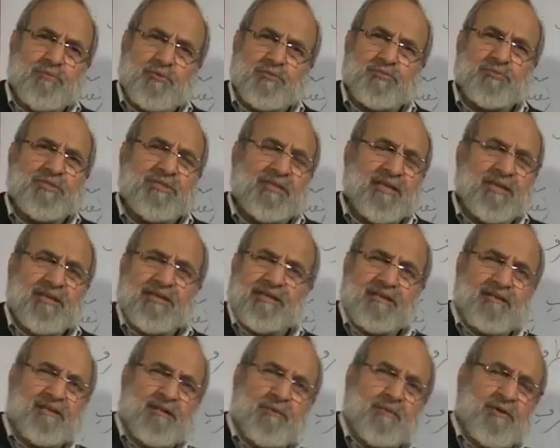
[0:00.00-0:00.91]
a mubtada
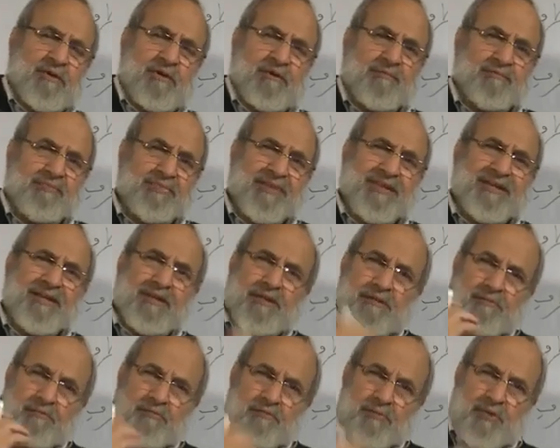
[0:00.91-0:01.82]
and a khabar,
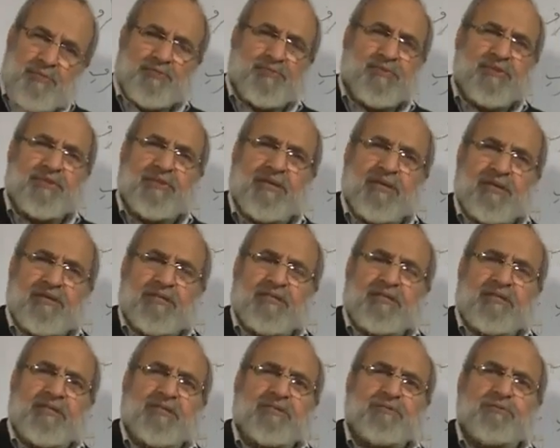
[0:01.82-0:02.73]

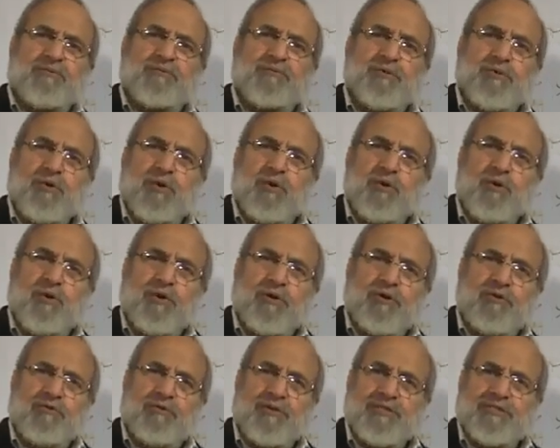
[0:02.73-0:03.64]
mubtada would
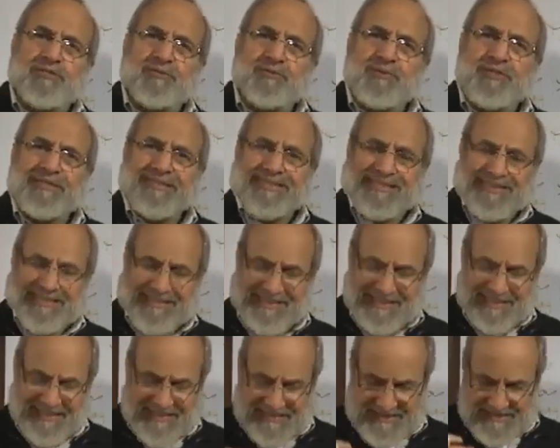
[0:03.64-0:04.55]
always be
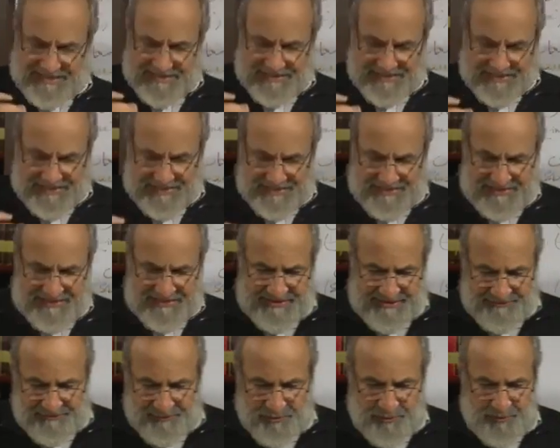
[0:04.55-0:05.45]
in
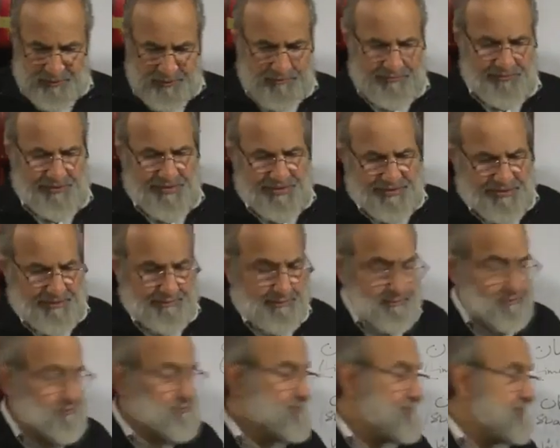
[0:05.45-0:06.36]
the form of
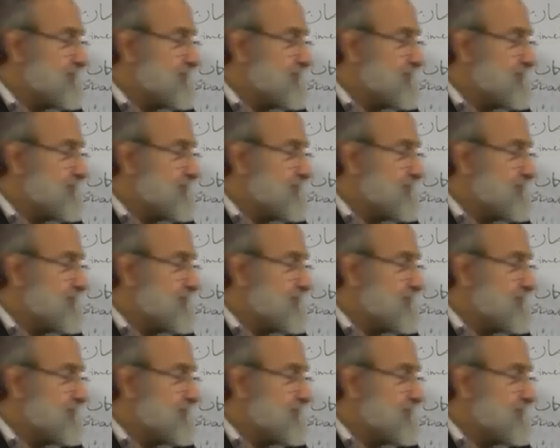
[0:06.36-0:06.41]
nasab.